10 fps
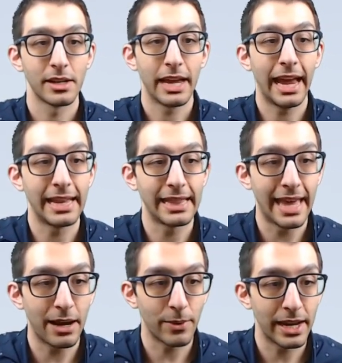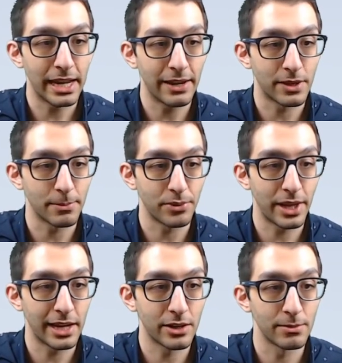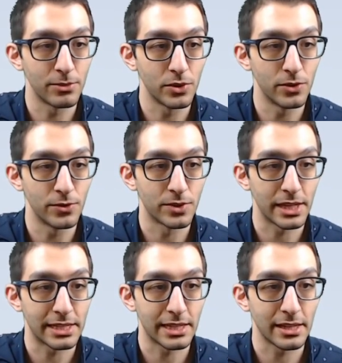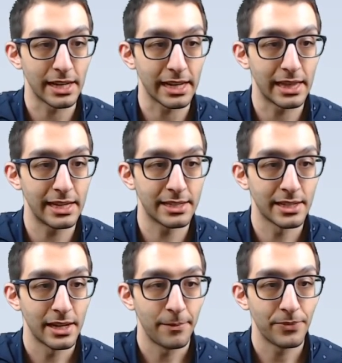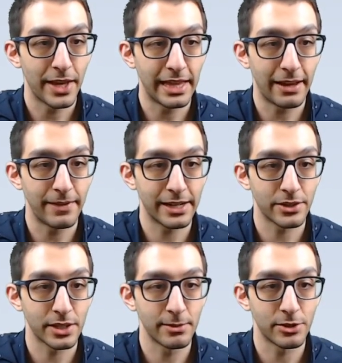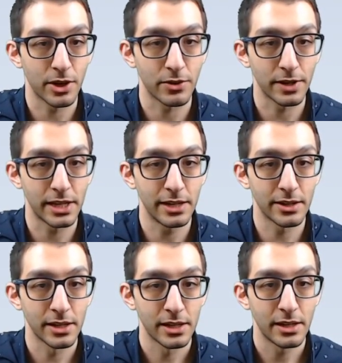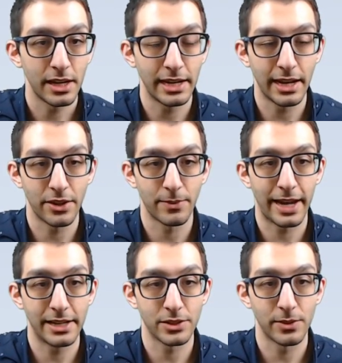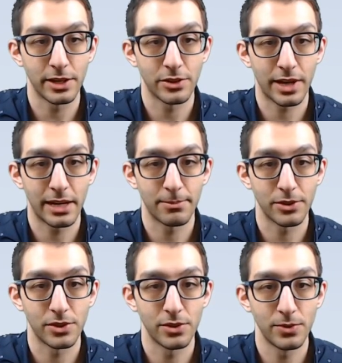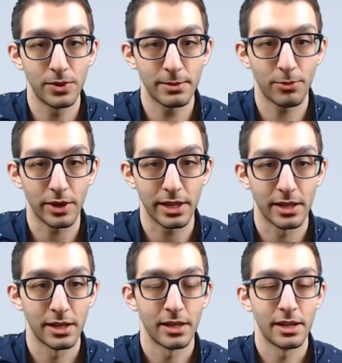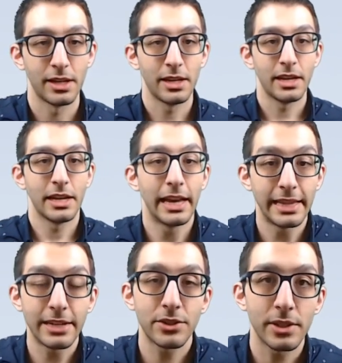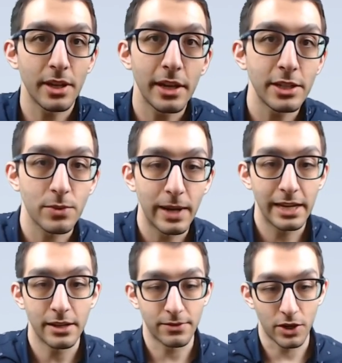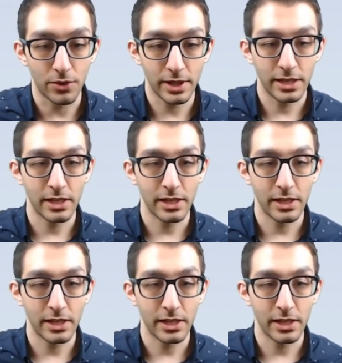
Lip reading: And that way, if the player moves, let's say like this, then that vector is going to be drawn over here. And now the rat is going to try to pursue this point. And that's just a nice way of coding